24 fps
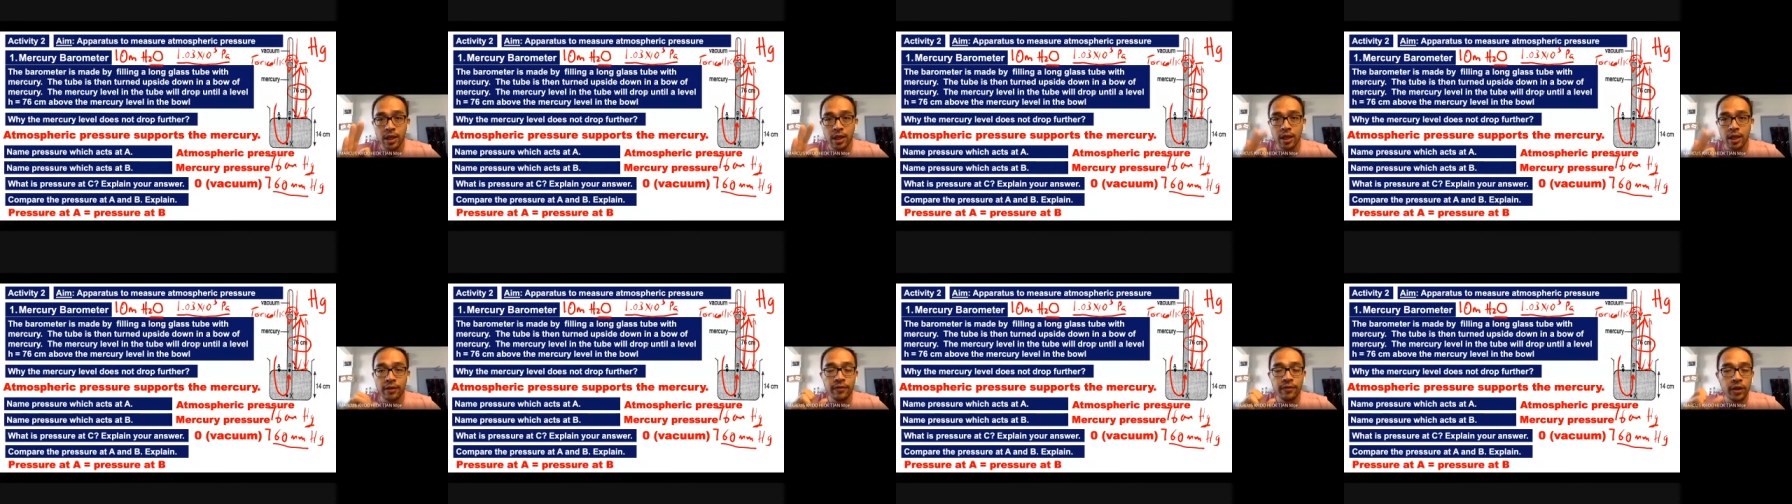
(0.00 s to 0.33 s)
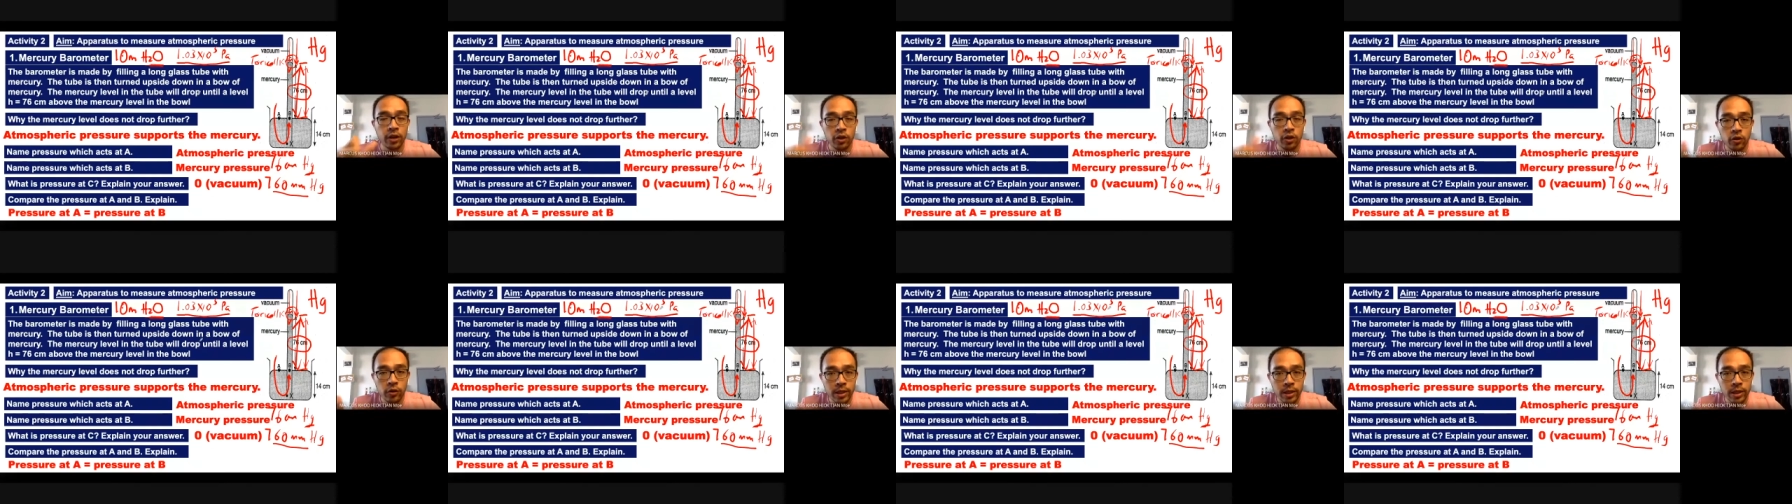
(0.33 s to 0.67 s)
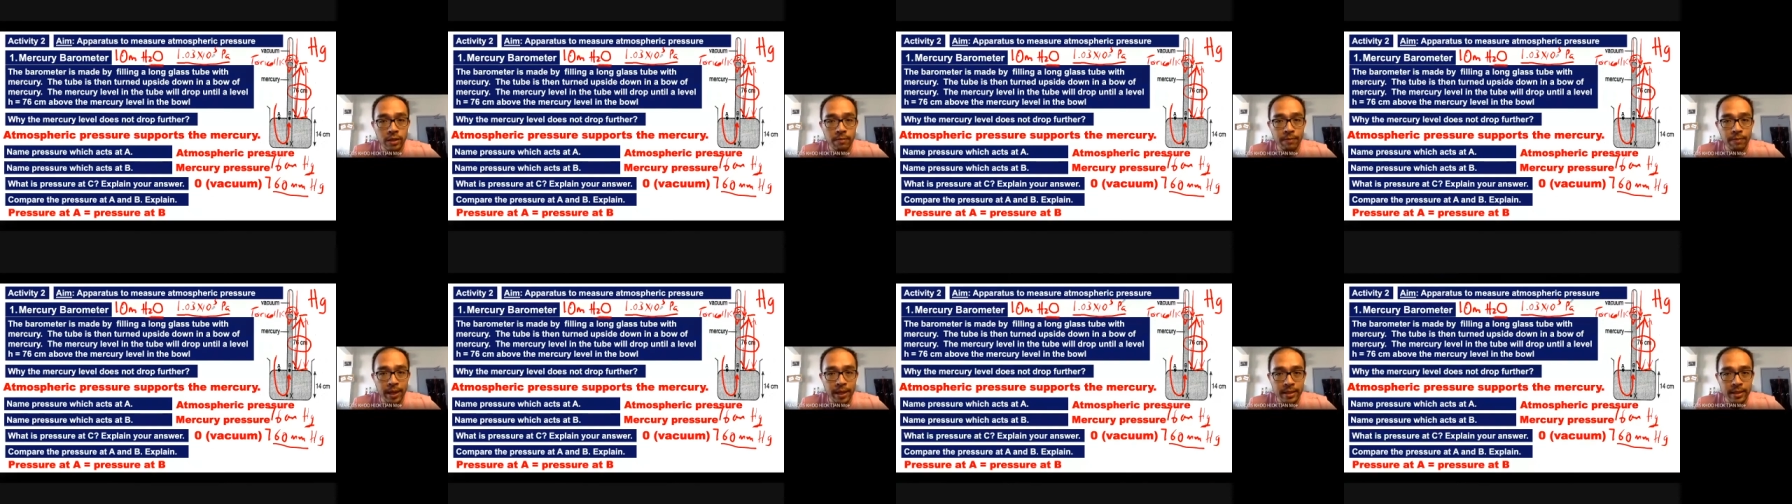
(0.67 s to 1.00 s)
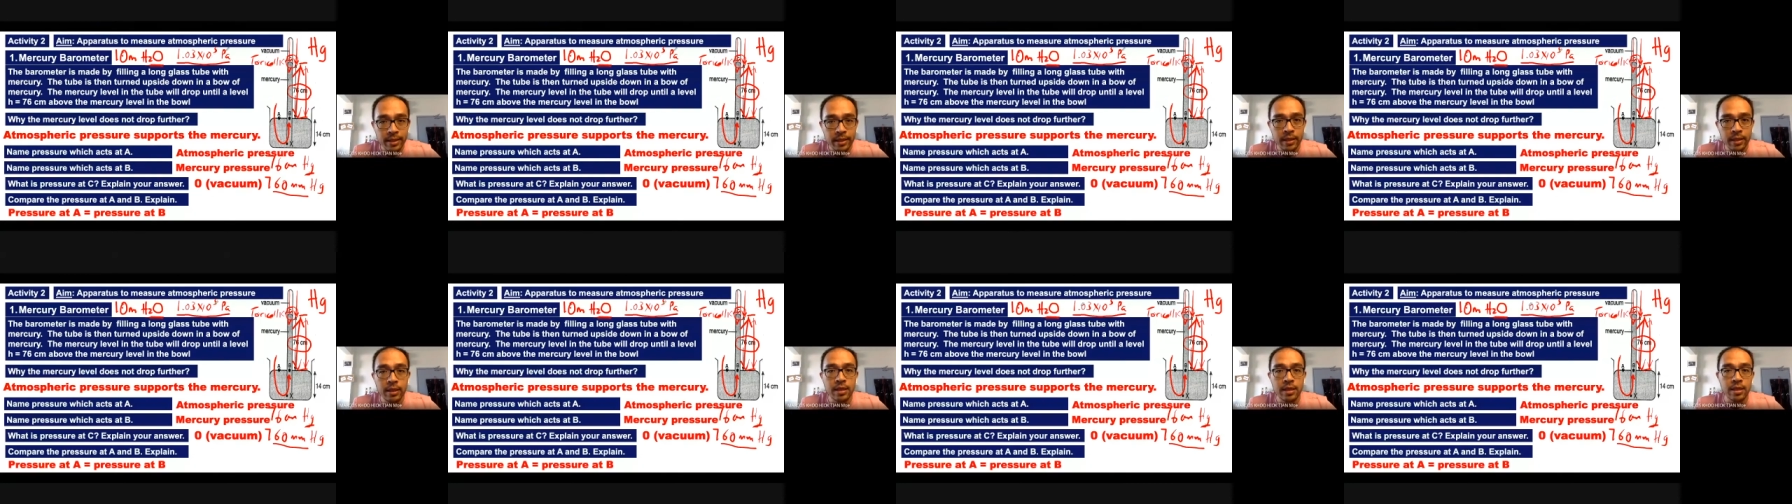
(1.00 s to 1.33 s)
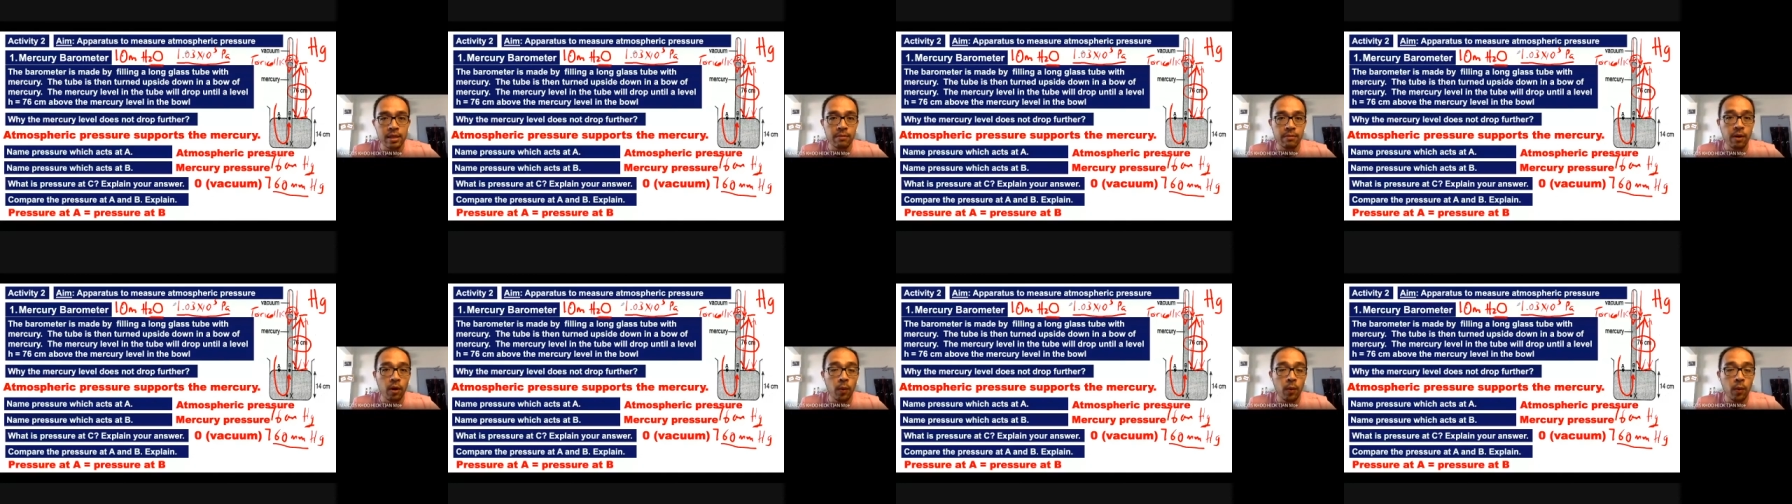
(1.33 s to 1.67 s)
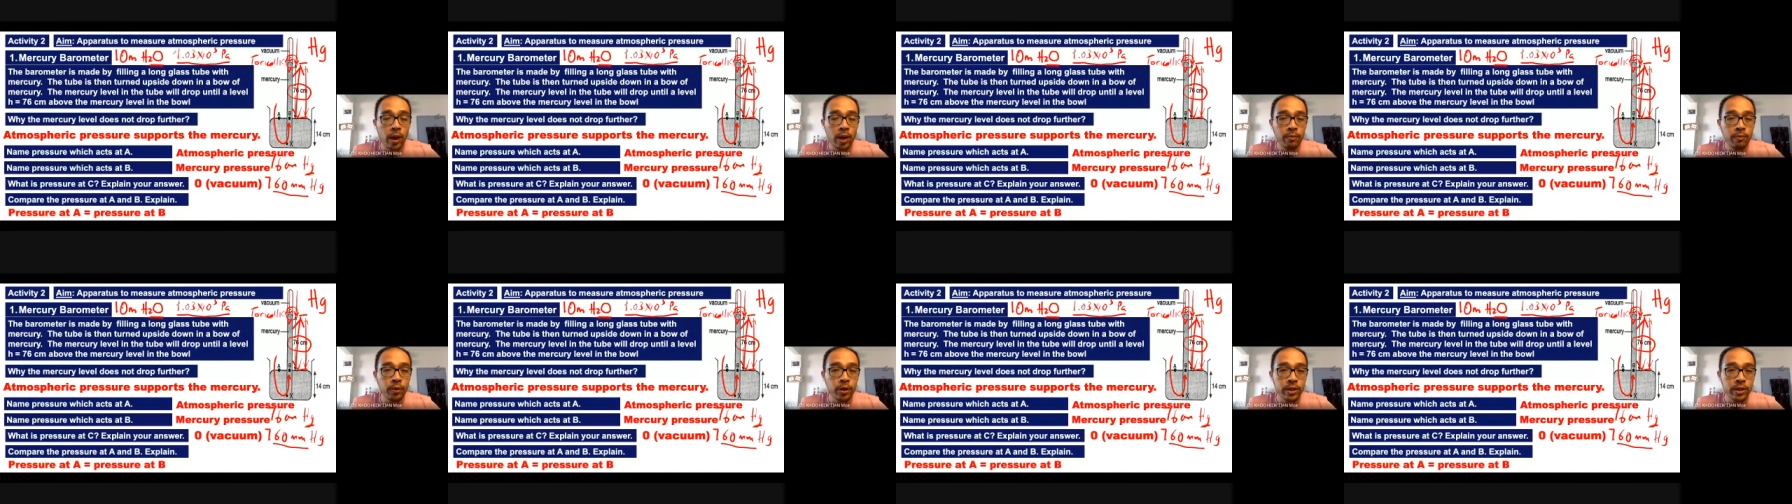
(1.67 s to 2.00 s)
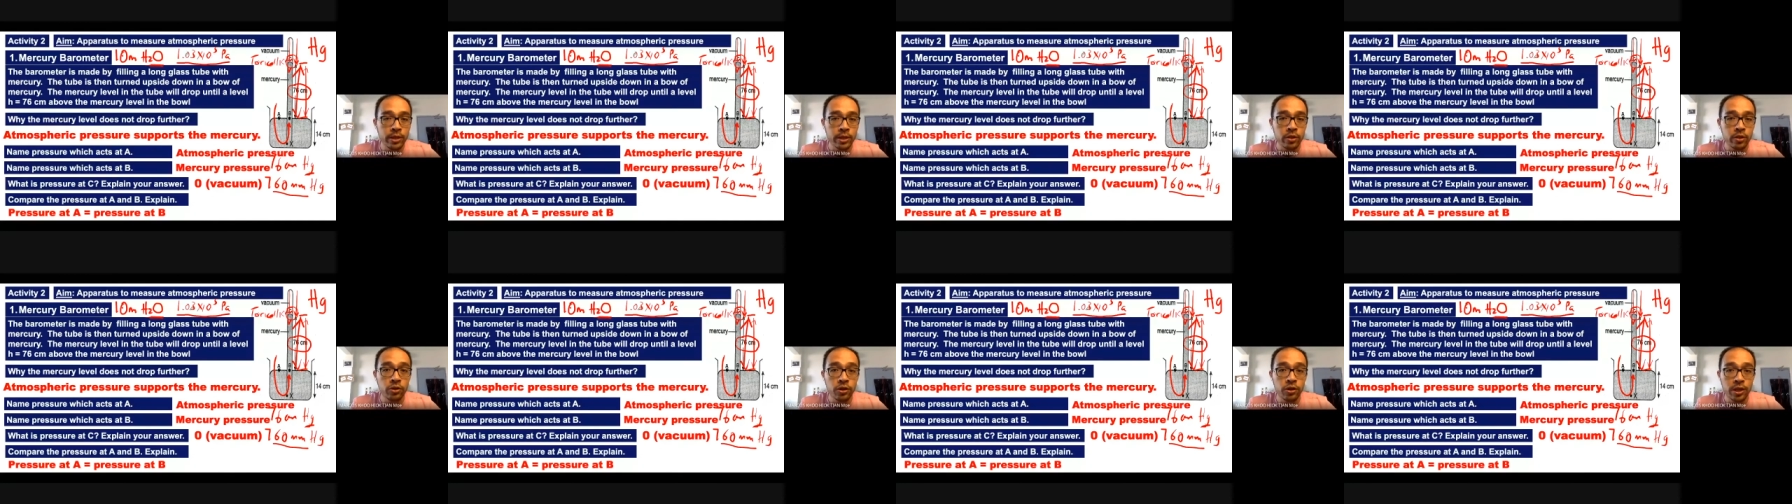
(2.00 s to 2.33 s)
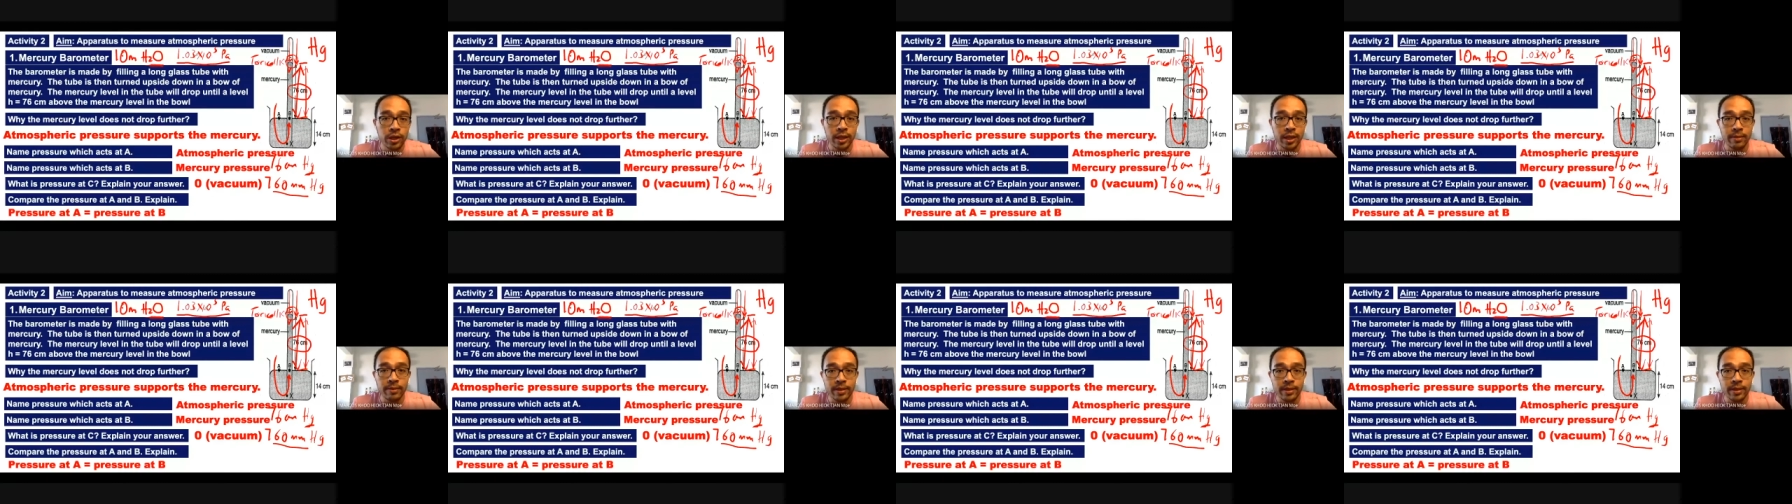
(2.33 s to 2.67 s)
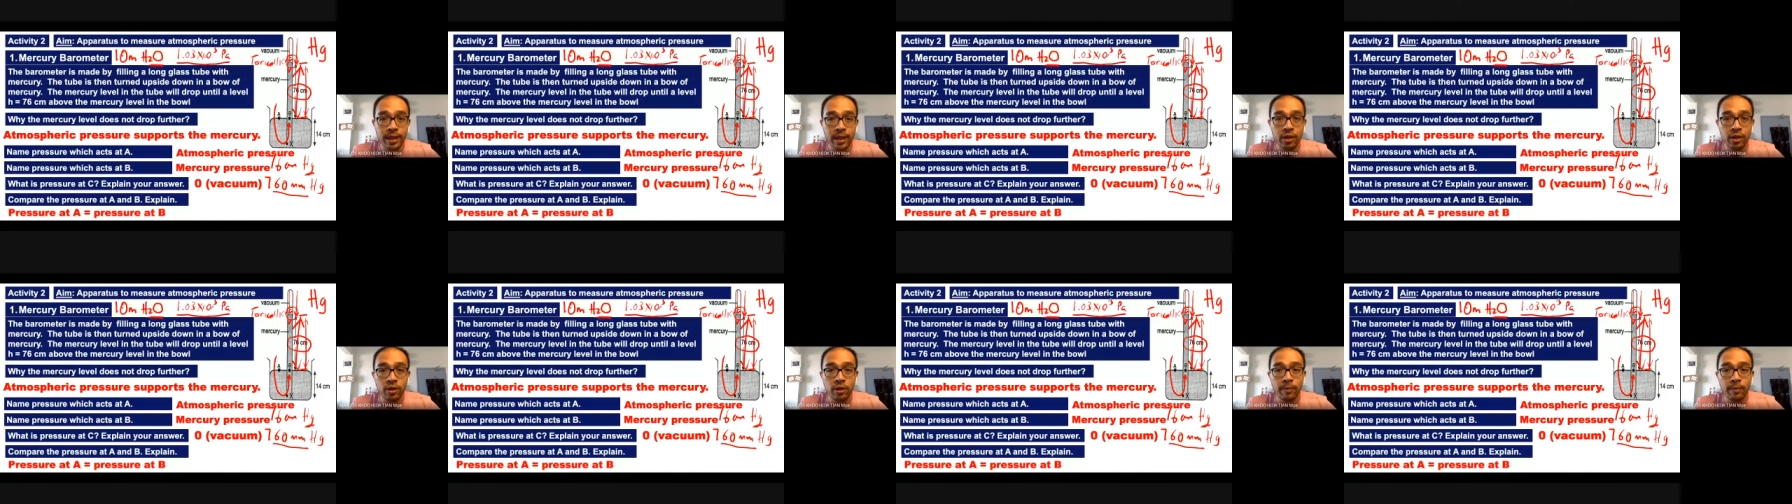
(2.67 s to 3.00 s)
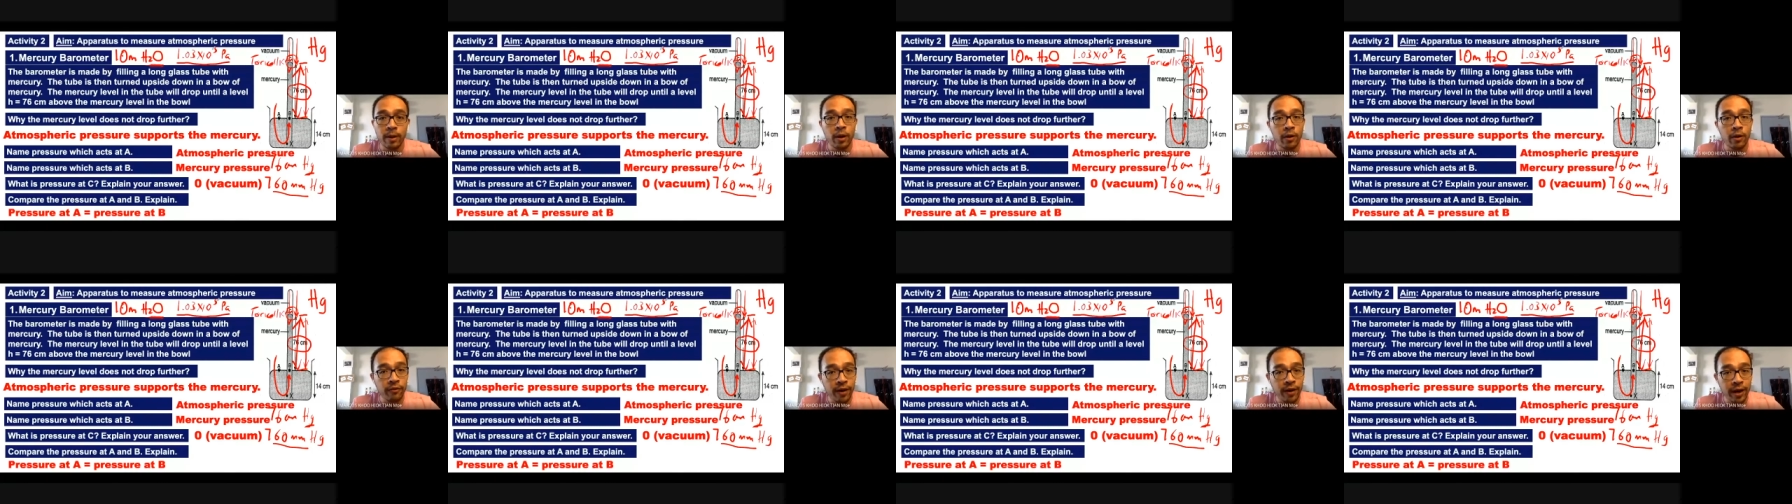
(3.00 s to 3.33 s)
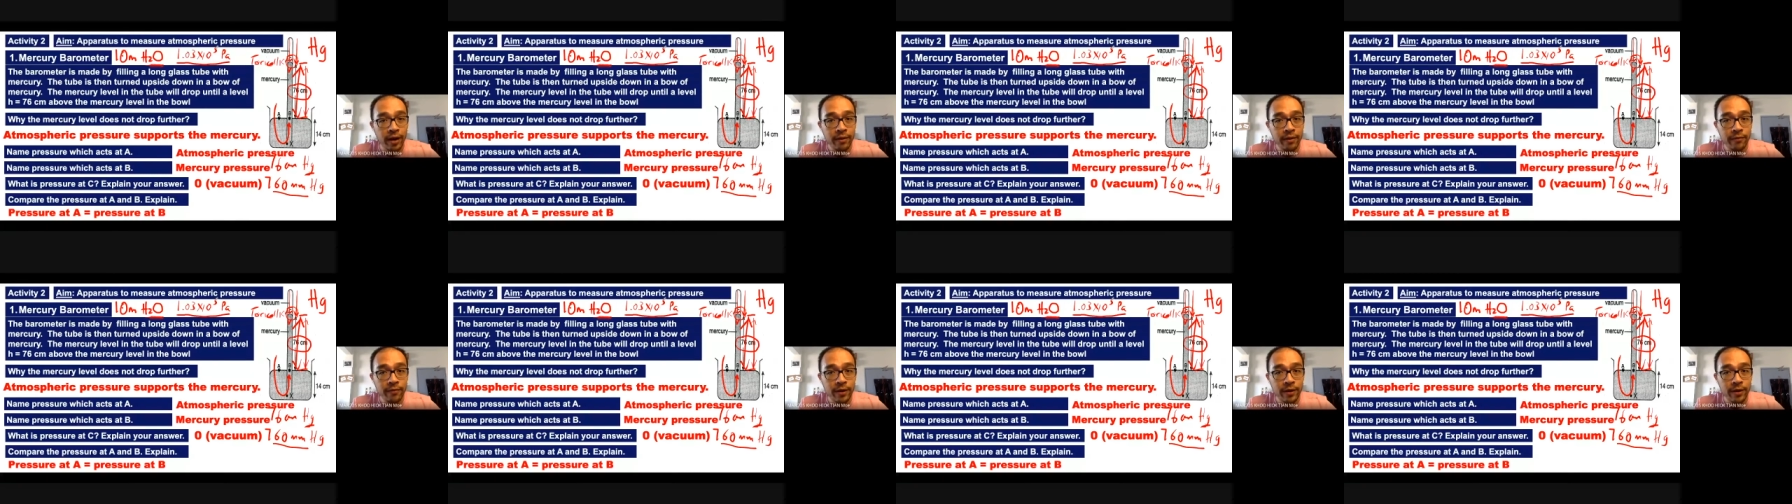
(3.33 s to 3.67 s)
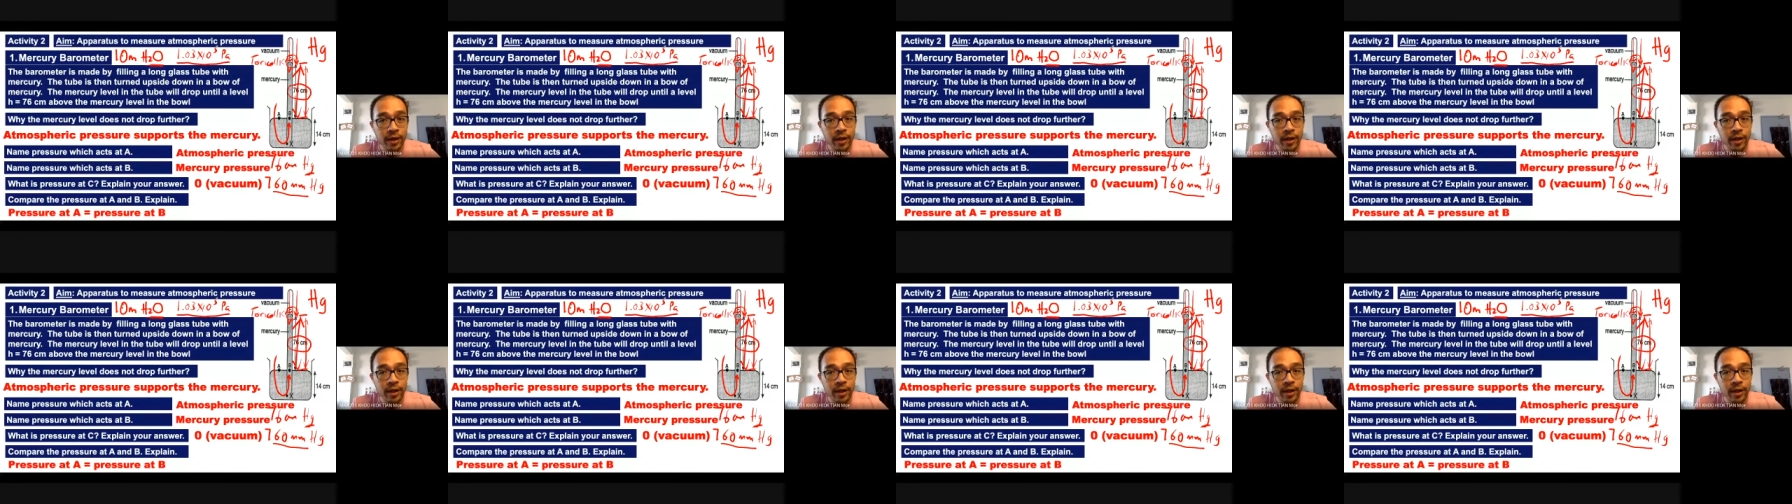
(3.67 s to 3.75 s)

If you're using Pascal, it's about 1.03 times 10 to the power of 5.